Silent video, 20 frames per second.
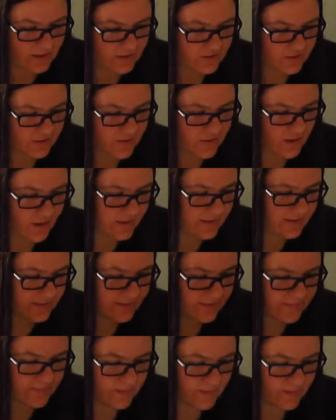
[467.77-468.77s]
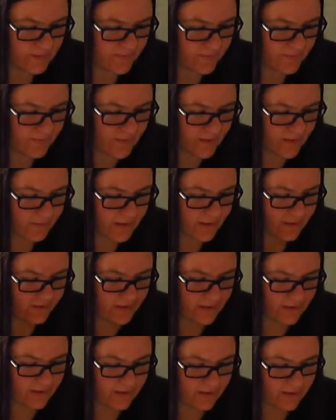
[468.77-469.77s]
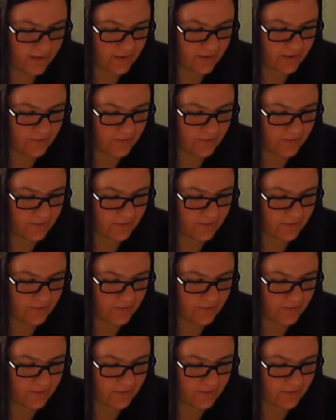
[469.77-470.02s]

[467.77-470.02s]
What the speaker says: showed concept art for them, how they